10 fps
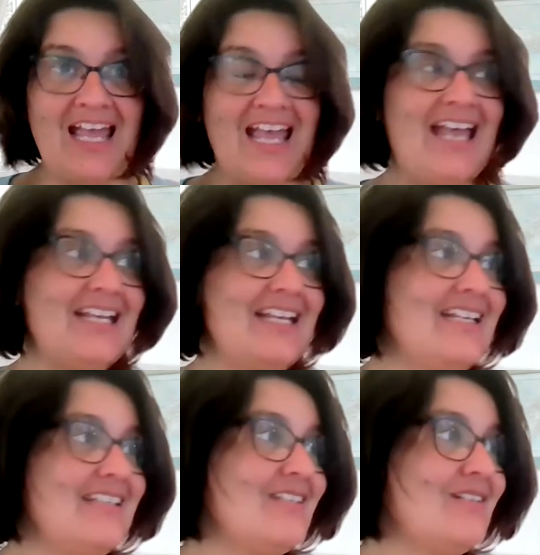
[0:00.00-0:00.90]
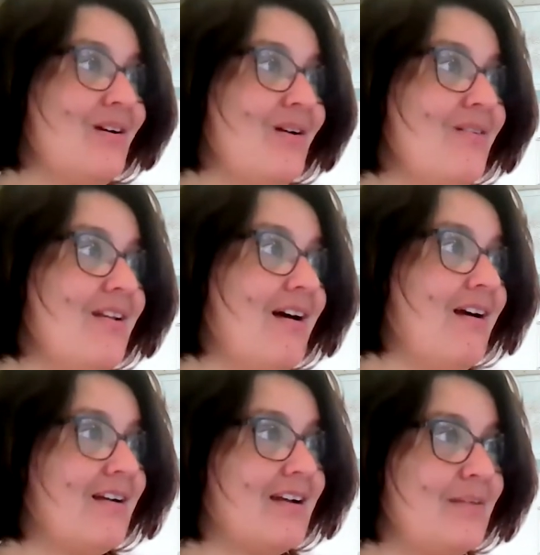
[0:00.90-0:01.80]
And it is no
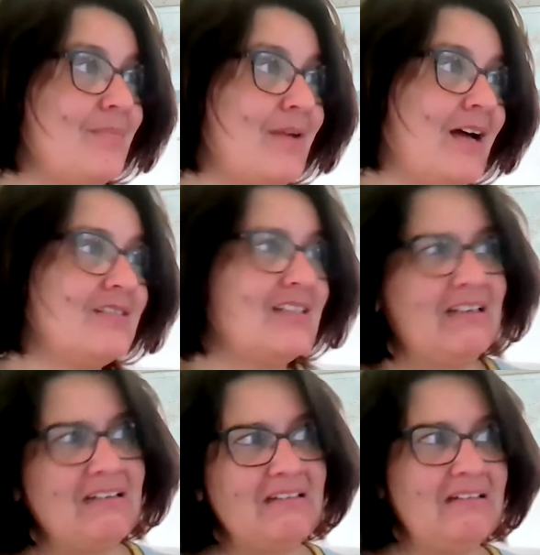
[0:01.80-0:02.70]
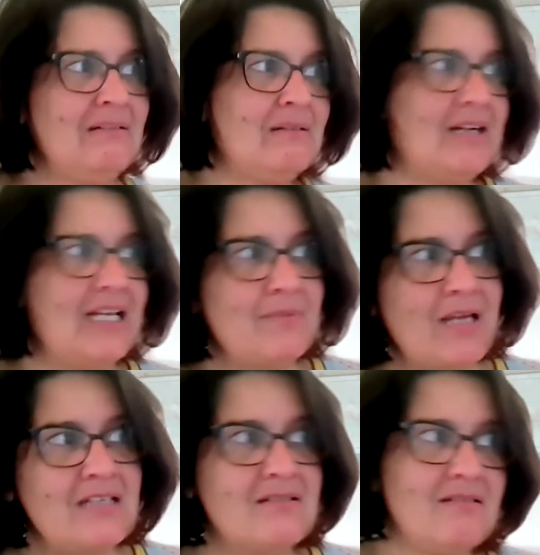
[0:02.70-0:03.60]
longer about, oh, am I
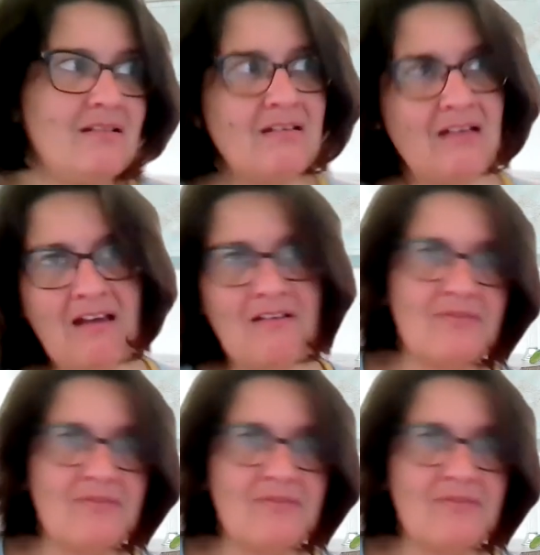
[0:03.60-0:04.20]
good enough?